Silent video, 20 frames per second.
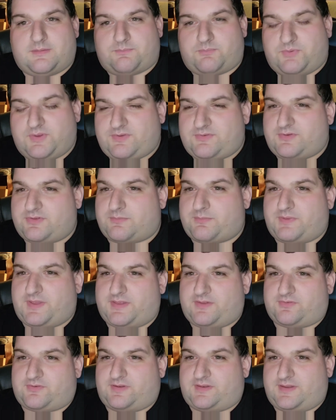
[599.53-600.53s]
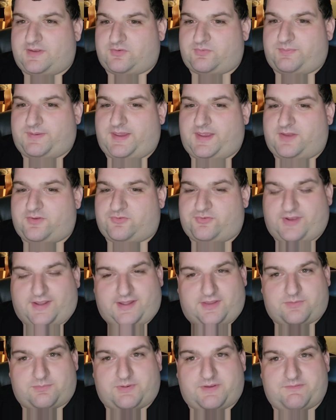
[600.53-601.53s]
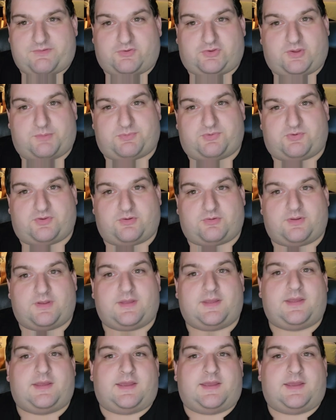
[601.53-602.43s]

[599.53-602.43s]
please hit the playlist on the next page. Check out the previous episode.